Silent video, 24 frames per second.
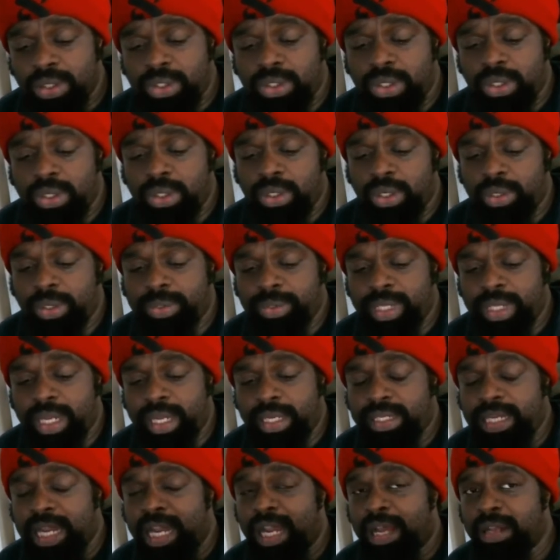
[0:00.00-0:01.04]
you know, what I'm saying
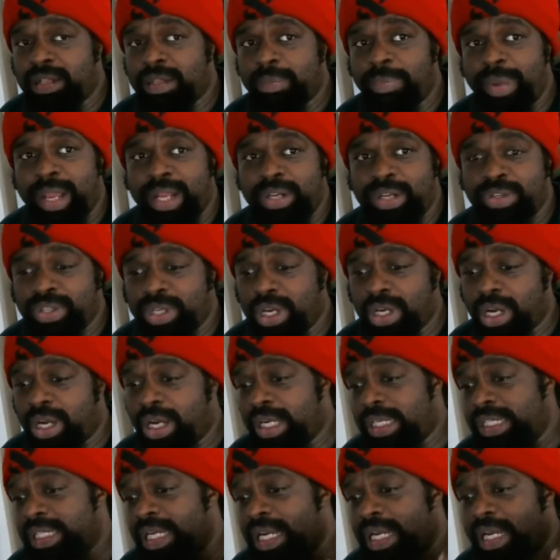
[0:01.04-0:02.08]
check out the
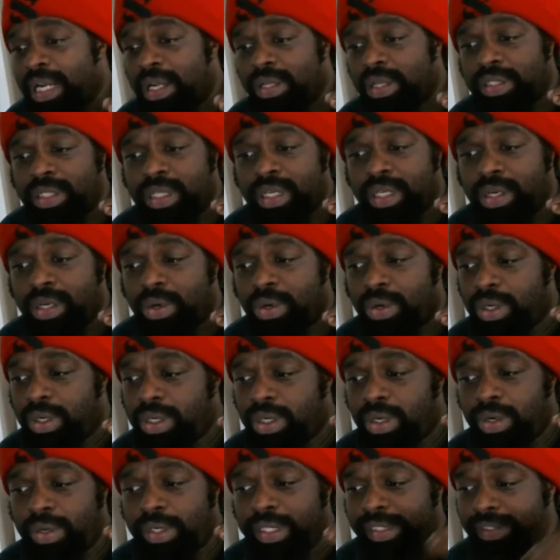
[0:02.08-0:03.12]
Patreon, check out the or you
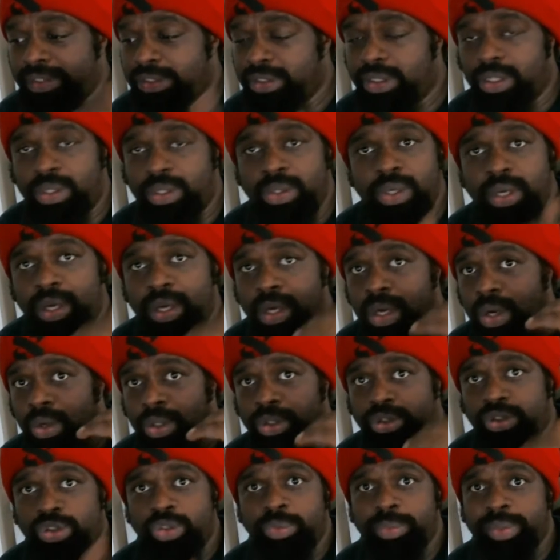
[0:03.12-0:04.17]
know at least you know or
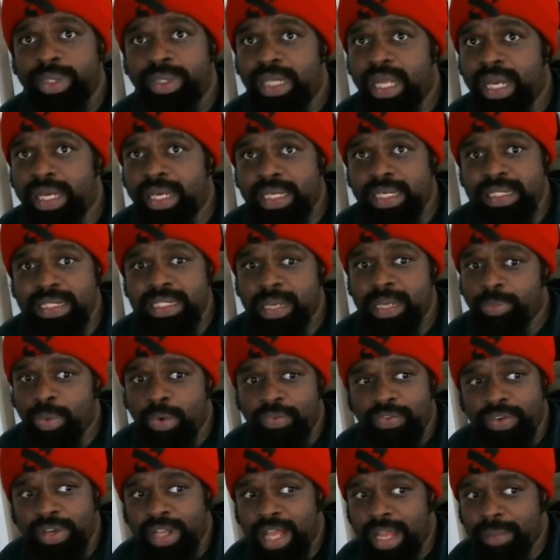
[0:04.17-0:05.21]
shoot me like a tip
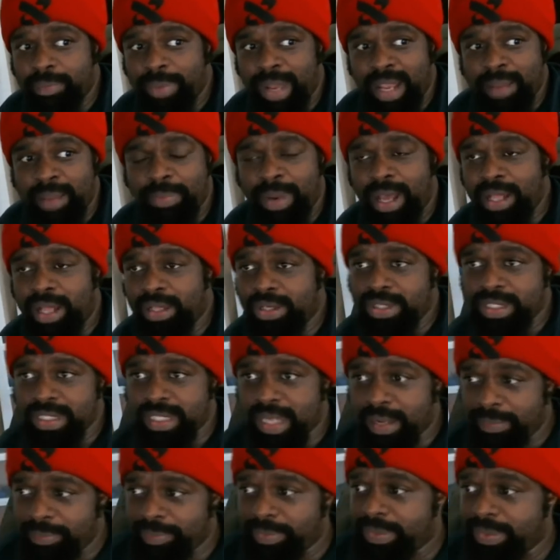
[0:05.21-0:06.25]
over like PayPal or
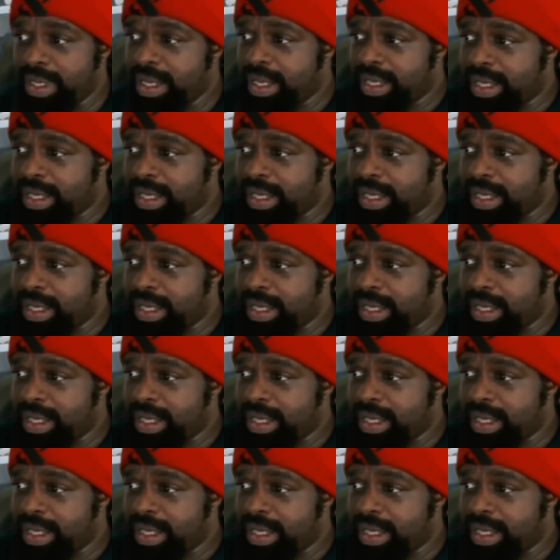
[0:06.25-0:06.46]
something.